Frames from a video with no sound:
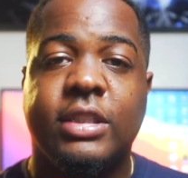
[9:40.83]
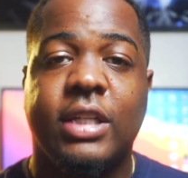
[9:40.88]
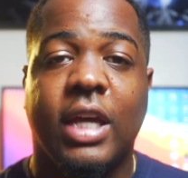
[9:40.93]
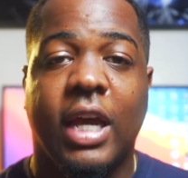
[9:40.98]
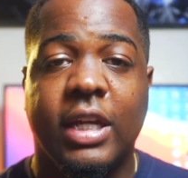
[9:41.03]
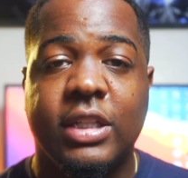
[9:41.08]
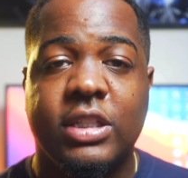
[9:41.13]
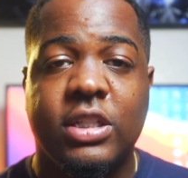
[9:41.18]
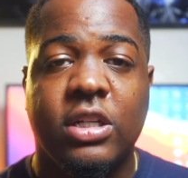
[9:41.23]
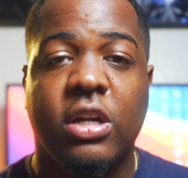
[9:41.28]
To
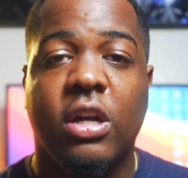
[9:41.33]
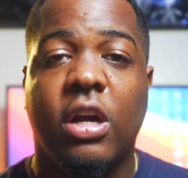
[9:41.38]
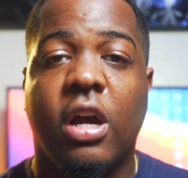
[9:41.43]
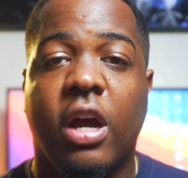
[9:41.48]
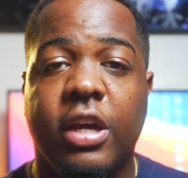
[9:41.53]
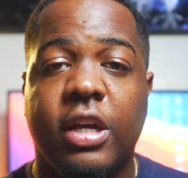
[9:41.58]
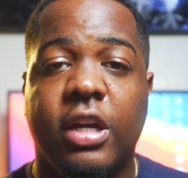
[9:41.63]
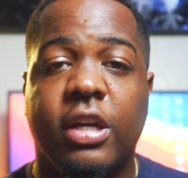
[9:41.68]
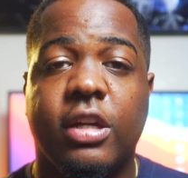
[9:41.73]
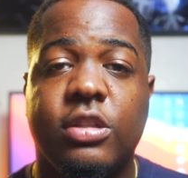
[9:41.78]
enter,
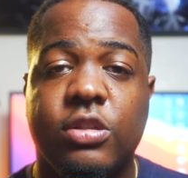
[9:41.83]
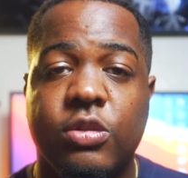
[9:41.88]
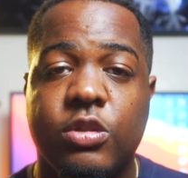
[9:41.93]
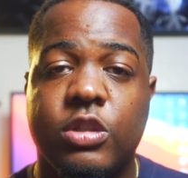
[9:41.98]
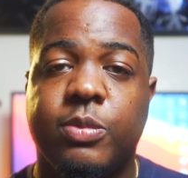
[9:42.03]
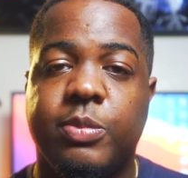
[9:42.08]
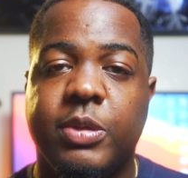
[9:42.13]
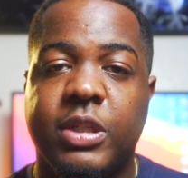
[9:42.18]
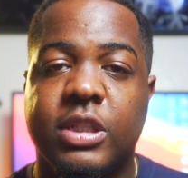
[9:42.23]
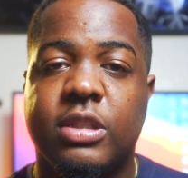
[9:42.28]
all you gotta do
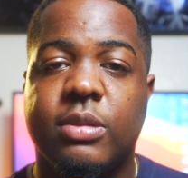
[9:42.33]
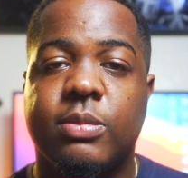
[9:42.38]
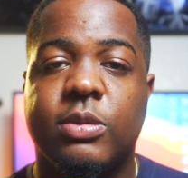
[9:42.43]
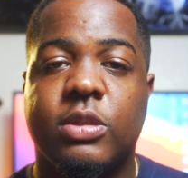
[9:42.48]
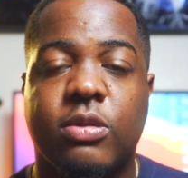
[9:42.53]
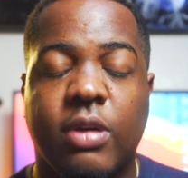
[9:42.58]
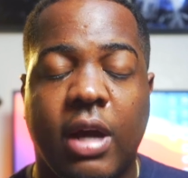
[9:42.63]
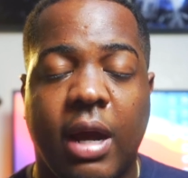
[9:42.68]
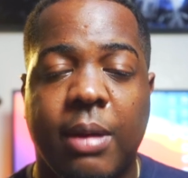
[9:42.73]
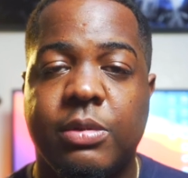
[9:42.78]
is be
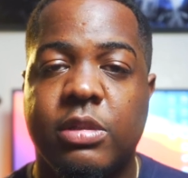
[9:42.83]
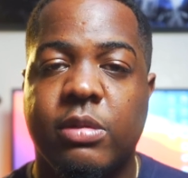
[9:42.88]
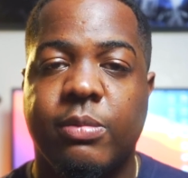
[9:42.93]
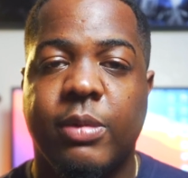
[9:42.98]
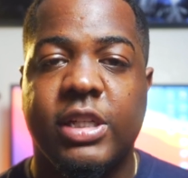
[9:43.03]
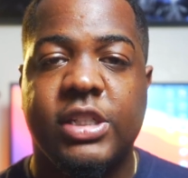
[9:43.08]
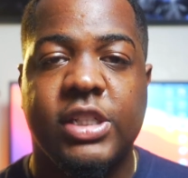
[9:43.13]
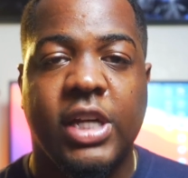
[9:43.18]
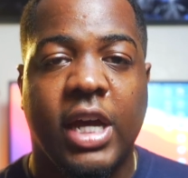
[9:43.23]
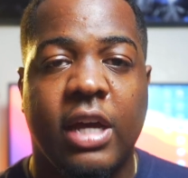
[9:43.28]
subscribed to
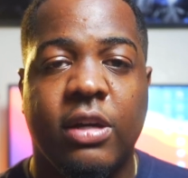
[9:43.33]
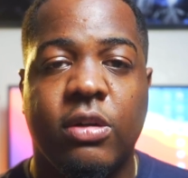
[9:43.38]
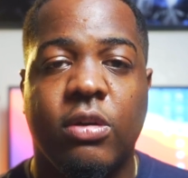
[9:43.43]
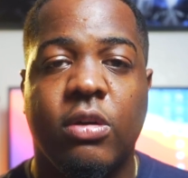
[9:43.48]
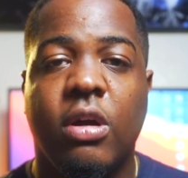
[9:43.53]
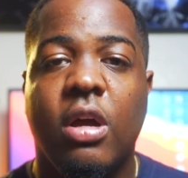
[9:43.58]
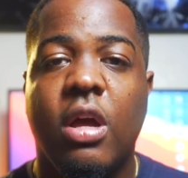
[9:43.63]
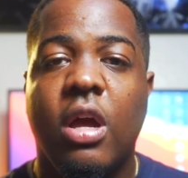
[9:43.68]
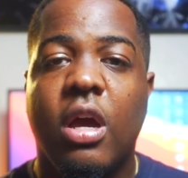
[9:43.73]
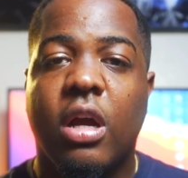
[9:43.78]
my
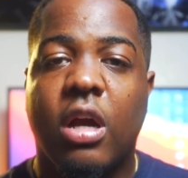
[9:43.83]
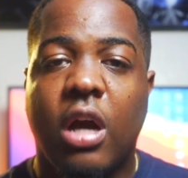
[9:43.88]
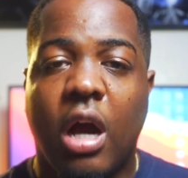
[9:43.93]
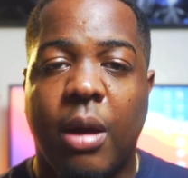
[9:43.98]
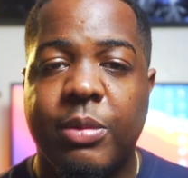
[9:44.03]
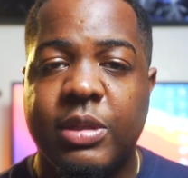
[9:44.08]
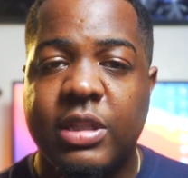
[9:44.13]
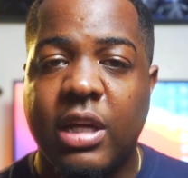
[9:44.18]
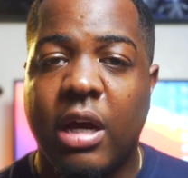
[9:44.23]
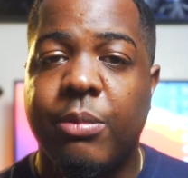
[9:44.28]
channel,
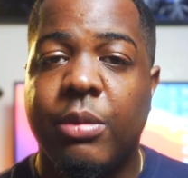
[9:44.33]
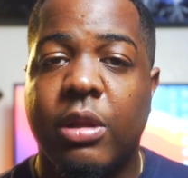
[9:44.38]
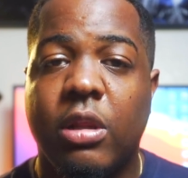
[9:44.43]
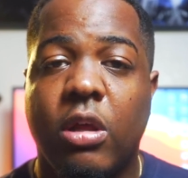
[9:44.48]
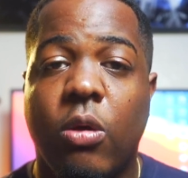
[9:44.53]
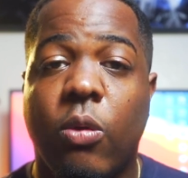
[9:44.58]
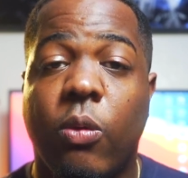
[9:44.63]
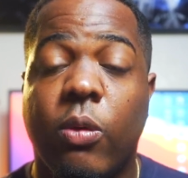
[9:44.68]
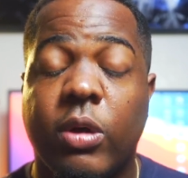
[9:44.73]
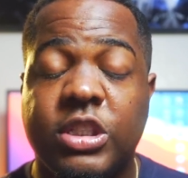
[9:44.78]
comment down
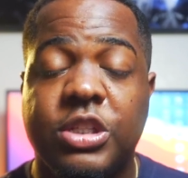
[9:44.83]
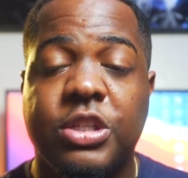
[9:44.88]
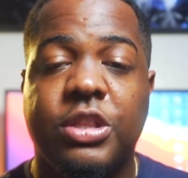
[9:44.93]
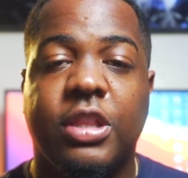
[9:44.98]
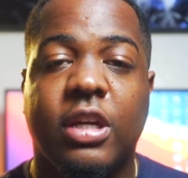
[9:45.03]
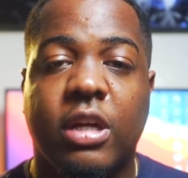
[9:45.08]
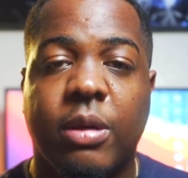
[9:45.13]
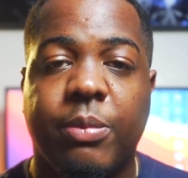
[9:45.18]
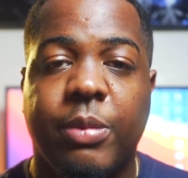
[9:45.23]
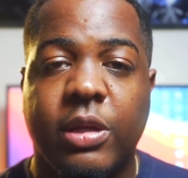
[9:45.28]
below what you
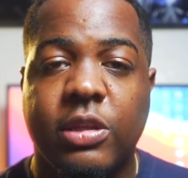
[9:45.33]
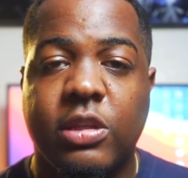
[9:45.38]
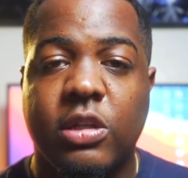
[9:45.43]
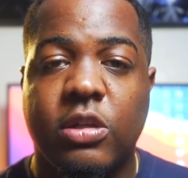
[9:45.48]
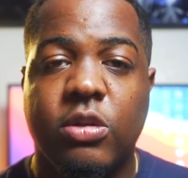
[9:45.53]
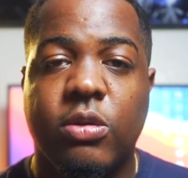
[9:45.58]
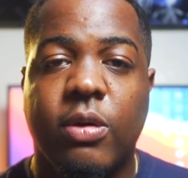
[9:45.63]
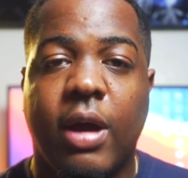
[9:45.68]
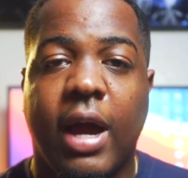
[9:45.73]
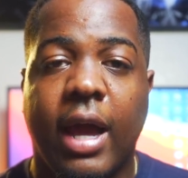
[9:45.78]
think about the
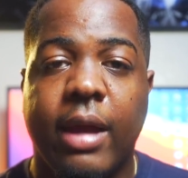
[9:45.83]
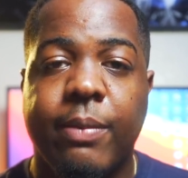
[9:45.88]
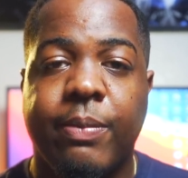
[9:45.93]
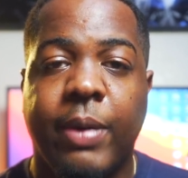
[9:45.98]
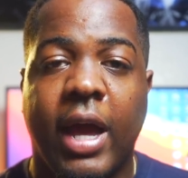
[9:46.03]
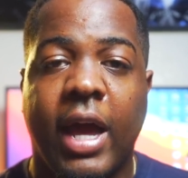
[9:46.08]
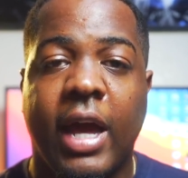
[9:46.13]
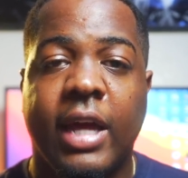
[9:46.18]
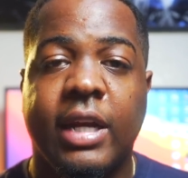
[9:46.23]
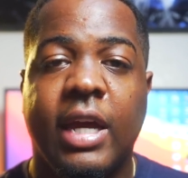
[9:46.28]
new
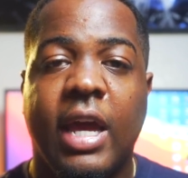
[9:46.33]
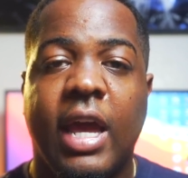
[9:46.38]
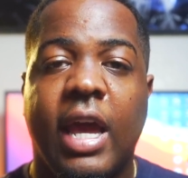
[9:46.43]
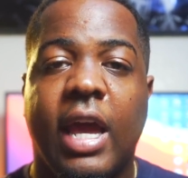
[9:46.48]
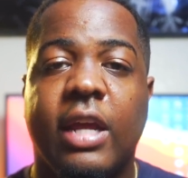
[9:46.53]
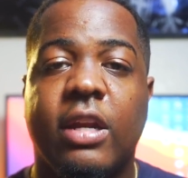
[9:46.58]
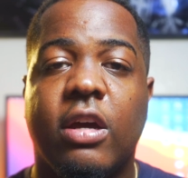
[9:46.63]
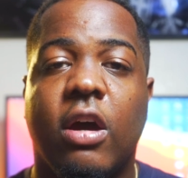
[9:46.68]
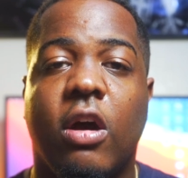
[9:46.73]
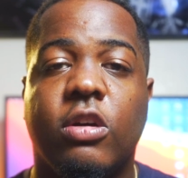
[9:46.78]
iPad,
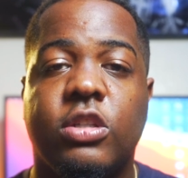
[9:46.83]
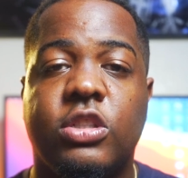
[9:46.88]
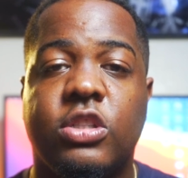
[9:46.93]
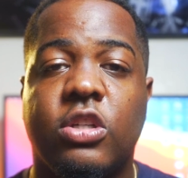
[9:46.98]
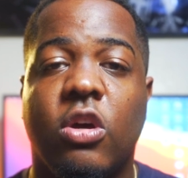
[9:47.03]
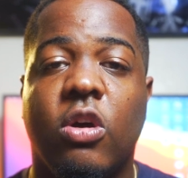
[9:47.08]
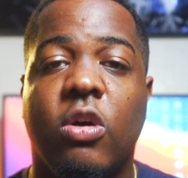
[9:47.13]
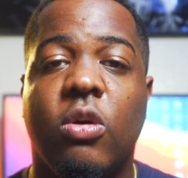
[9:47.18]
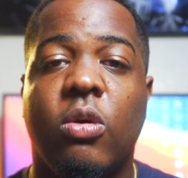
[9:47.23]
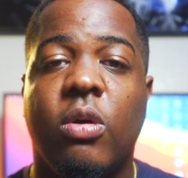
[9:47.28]
and
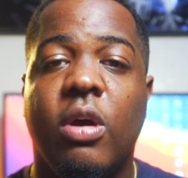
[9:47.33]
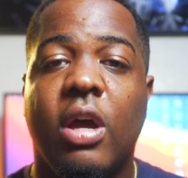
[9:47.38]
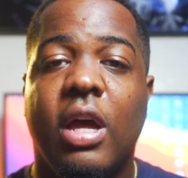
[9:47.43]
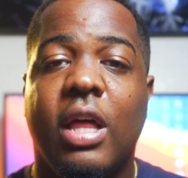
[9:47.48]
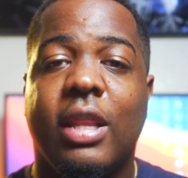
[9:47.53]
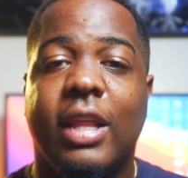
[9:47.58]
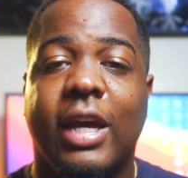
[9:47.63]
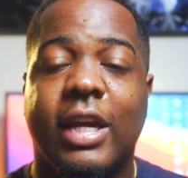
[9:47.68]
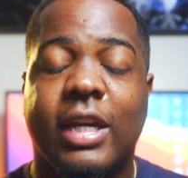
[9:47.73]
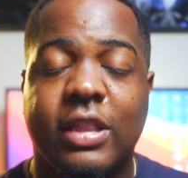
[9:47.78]
also
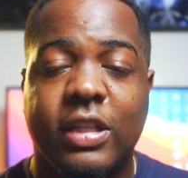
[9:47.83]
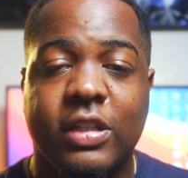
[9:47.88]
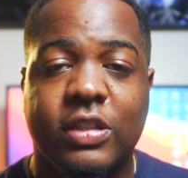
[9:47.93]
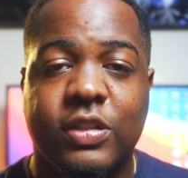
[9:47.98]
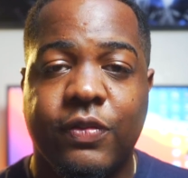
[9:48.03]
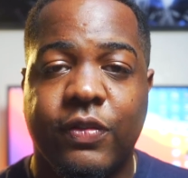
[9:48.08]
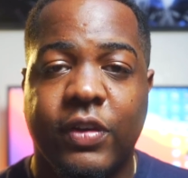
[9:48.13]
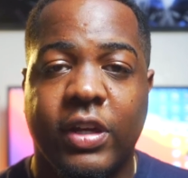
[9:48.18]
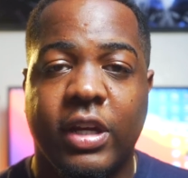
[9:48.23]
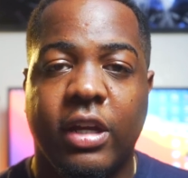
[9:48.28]
like this
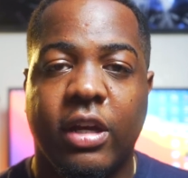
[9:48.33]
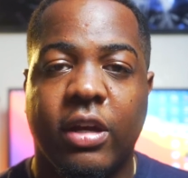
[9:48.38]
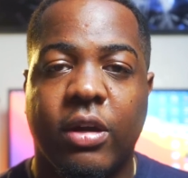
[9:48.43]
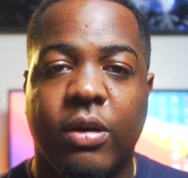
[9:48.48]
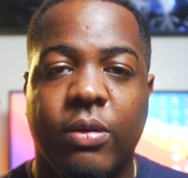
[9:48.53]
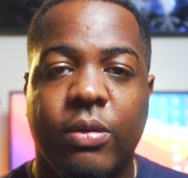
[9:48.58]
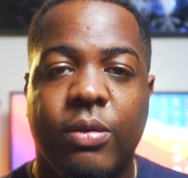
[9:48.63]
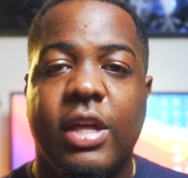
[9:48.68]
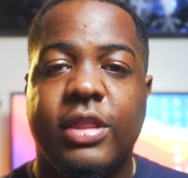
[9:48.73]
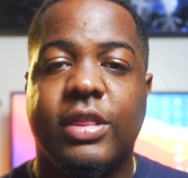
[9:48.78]

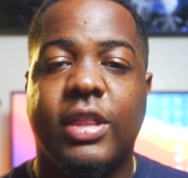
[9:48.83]
video.